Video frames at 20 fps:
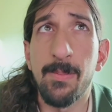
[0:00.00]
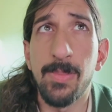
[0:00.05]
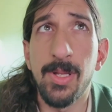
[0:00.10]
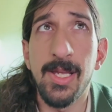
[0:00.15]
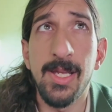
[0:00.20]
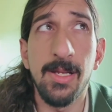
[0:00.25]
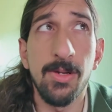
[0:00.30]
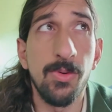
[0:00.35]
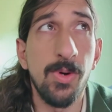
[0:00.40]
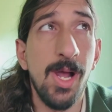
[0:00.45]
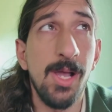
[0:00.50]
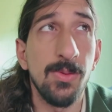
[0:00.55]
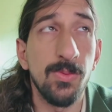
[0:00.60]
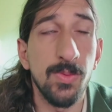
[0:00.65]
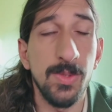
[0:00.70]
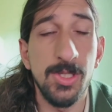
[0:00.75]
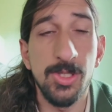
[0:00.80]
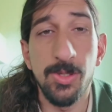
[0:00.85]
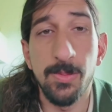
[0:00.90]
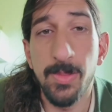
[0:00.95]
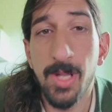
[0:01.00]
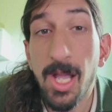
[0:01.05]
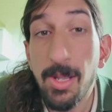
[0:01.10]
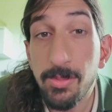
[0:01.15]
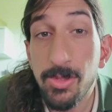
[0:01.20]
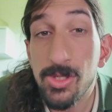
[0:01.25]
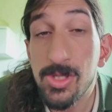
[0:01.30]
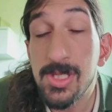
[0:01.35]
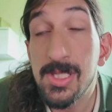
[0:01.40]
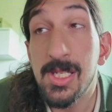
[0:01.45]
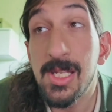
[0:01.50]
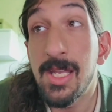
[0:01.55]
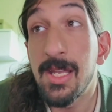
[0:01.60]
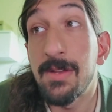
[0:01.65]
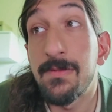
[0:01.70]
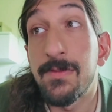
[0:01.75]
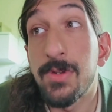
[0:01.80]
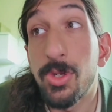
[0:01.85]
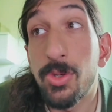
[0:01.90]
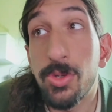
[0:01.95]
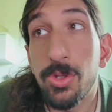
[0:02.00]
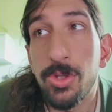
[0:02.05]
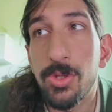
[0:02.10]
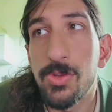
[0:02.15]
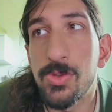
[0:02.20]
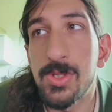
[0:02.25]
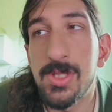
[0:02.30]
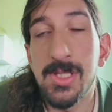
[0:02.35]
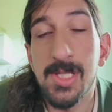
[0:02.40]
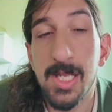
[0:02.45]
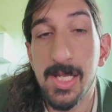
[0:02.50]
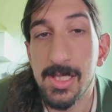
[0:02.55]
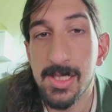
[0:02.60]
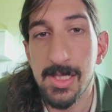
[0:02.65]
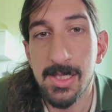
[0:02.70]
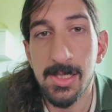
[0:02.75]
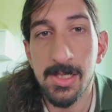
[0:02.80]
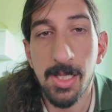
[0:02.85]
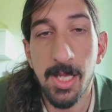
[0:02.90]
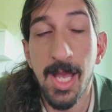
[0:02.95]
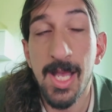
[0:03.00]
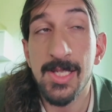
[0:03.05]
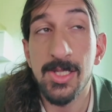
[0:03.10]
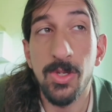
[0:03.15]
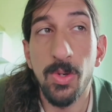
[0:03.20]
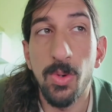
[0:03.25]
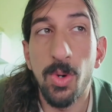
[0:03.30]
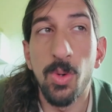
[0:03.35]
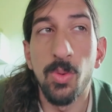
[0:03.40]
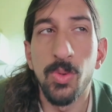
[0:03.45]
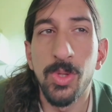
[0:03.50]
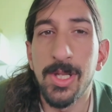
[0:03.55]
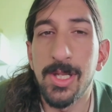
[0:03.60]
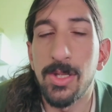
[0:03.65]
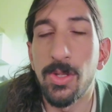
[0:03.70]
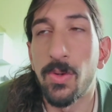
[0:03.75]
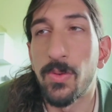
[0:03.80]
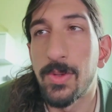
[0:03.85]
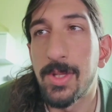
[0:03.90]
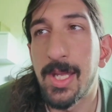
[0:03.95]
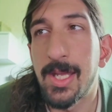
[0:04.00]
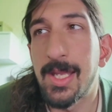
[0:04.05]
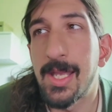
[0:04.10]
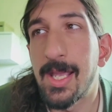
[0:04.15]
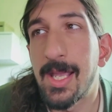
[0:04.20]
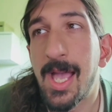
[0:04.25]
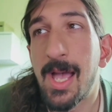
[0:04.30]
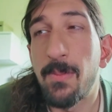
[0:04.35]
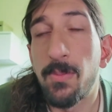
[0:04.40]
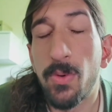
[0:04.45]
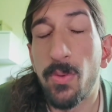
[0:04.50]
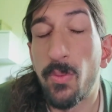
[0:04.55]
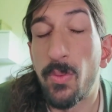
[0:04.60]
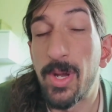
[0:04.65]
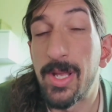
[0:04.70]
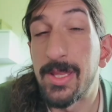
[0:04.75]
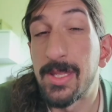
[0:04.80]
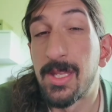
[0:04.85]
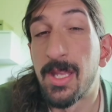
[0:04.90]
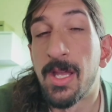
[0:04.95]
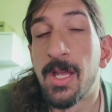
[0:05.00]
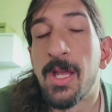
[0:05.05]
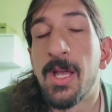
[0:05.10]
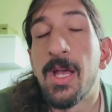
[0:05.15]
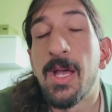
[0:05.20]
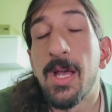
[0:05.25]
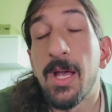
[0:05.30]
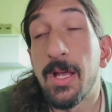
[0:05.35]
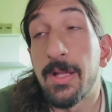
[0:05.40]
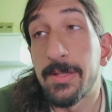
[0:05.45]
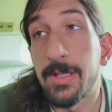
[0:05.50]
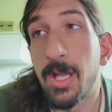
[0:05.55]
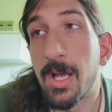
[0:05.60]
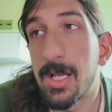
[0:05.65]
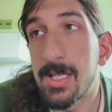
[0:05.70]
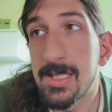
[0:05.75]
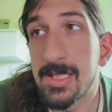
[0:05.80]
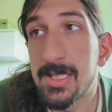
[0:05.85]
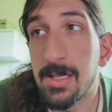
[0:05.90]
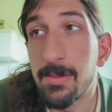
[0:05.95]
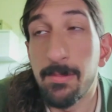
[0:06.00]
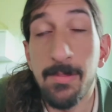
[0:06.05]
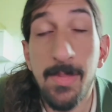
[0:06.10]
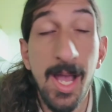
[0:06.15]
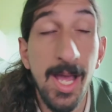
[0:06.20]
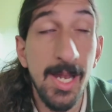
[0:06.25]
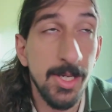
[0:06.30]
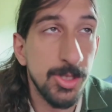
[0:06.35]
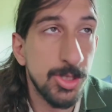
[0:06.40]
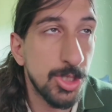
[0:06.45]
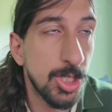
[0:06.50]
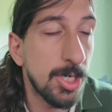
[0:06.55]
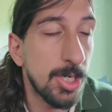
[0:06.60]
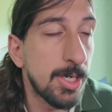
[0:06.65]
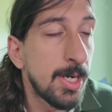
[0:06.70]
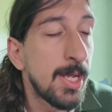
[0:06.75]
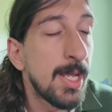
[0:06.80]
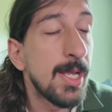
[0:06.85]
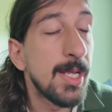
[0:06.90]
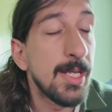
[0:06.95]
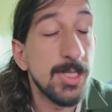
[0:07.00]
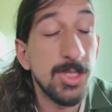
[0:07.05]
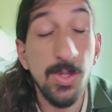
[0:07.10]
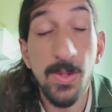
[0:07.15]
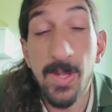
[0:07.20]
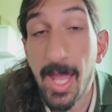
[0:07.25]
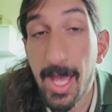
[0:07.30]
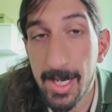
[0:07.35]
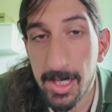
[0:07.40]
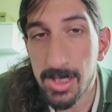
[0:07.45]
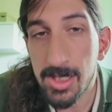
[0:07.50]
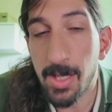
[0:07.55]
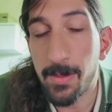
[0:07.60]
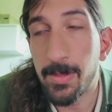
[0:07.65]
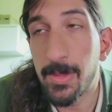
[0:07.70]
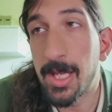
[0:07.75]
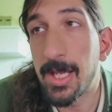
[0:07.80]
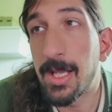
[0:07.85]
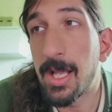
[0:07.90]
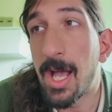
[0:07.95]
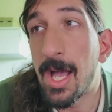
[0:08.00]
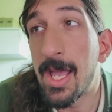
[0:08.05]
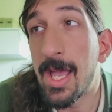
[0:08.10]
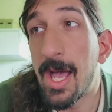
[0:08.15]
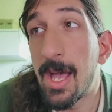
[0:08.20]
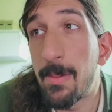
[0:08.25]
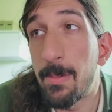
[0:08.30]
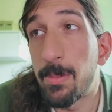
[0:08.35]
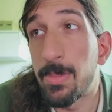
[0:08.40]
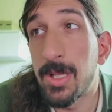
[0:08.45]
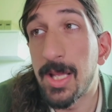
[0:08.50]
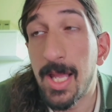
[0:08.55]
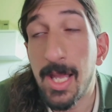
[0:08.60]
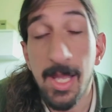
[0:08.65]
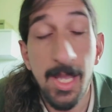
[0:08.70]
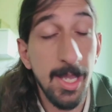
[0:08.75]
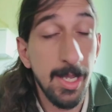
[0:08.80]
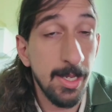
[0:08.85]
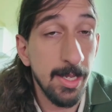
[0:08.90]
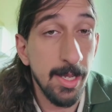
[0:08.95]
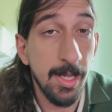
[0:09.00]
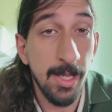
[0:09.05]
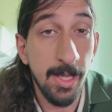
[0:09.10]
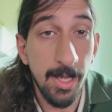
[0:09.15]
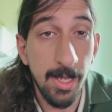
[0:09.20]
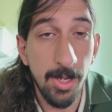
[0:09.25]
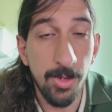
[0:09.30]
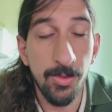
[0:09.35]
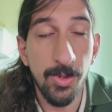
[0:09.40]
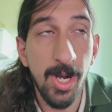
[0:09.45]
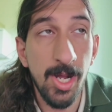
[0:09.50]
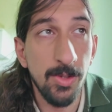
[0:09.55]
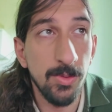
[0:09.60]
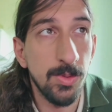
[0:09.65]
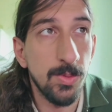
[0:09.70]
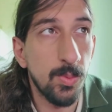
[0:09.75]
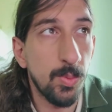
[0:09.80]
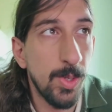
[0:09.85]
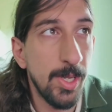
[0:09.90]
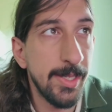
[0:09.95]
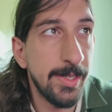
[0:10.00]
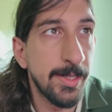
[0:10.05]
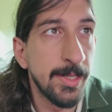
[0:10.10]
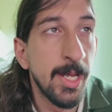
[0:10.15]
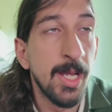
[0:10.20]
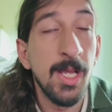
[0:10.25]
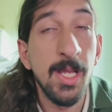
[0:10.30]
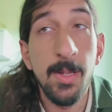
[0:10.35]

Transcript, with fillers: I'm playing around with Sublime to see if you could use this as your only note-taking app with a task manager. So that is something I am playing uh, around with.